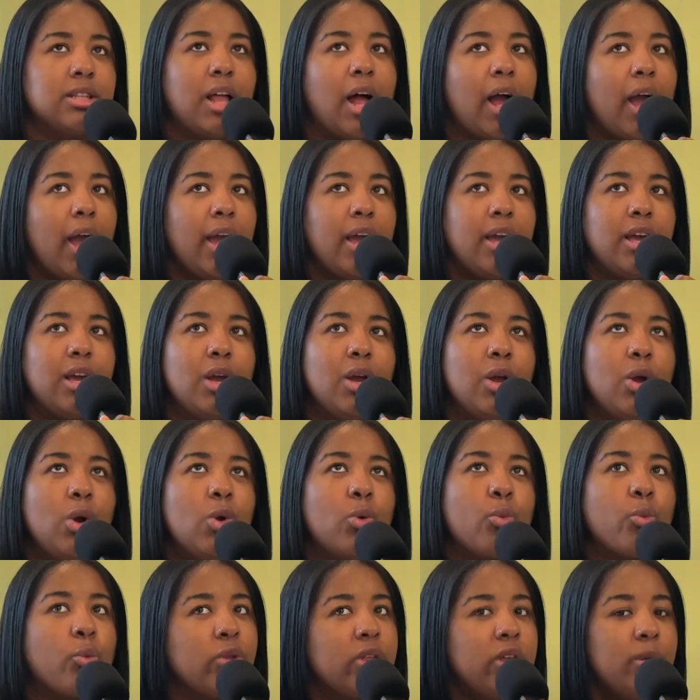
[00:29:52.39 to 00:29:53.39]
Like
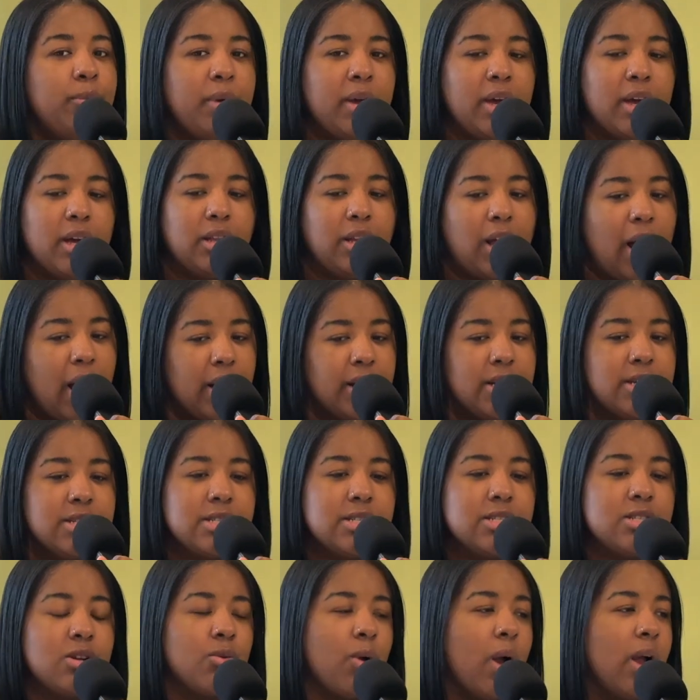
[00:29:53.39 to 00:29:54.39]
really being like, this
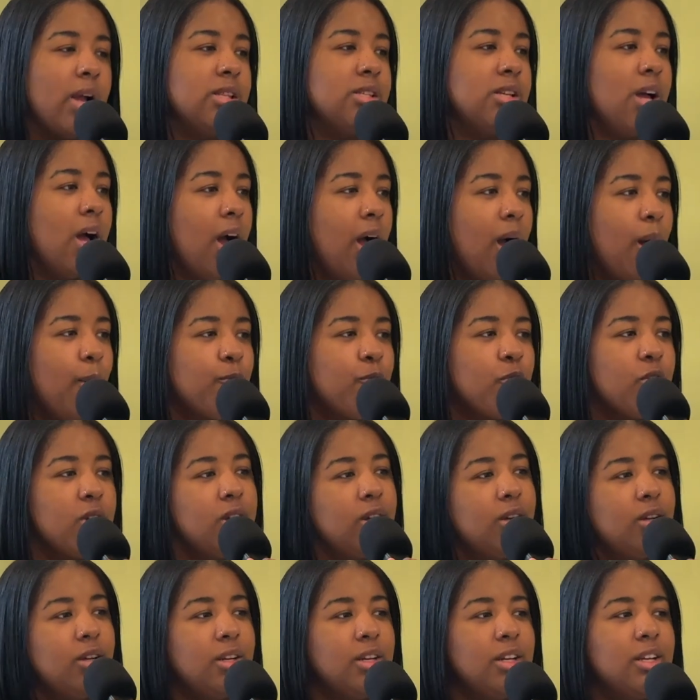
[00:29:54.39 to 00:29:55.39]
is the right time for
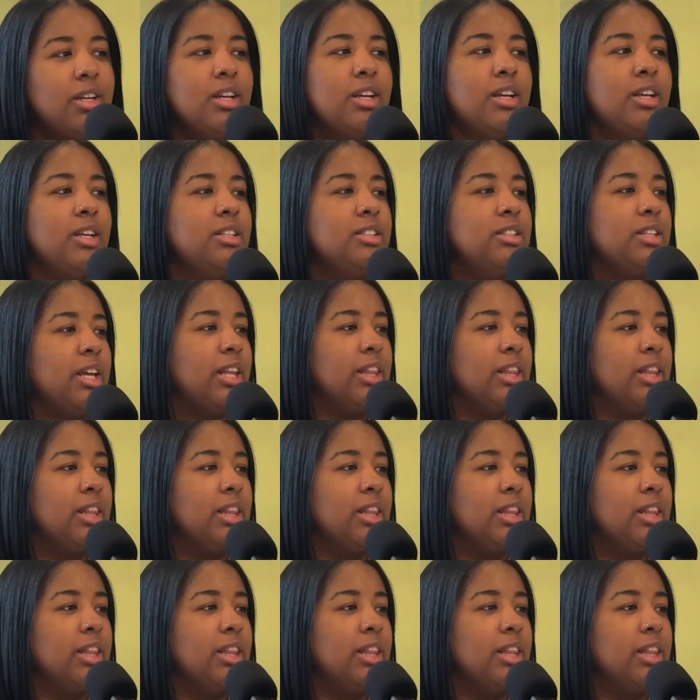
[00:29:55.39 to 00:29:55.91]
us.